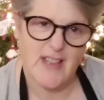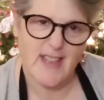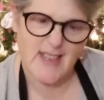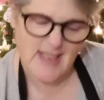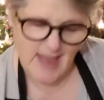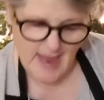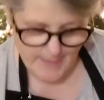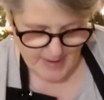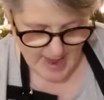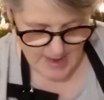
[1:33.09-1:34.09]
just to see.
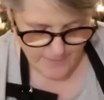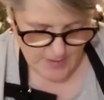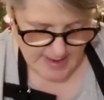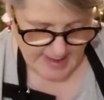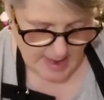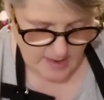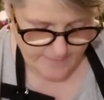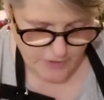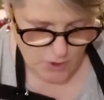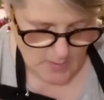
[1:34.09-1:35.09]
I'm kind of running out
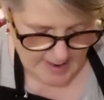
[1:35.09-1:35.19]
of new